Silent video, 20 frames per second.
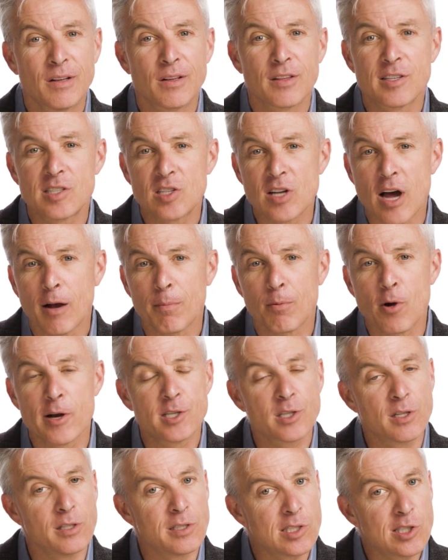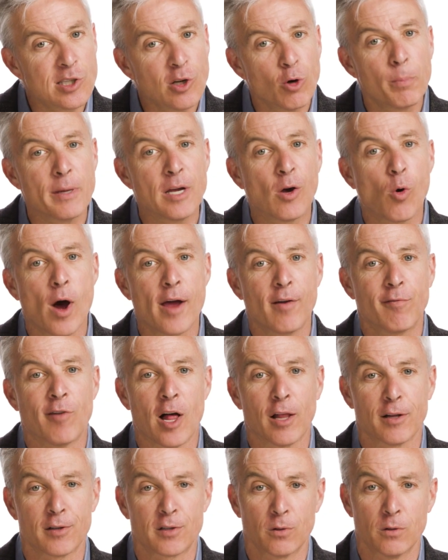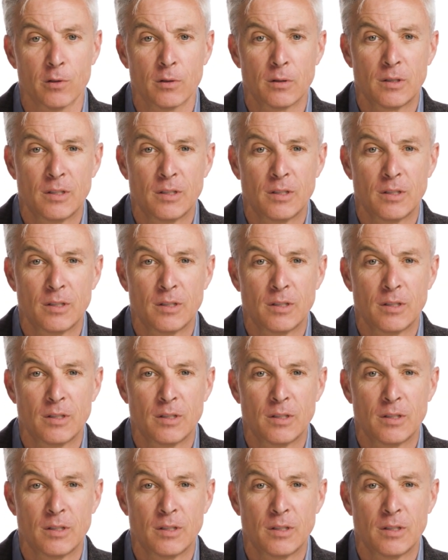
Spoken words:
the stock price could still be quite volatile.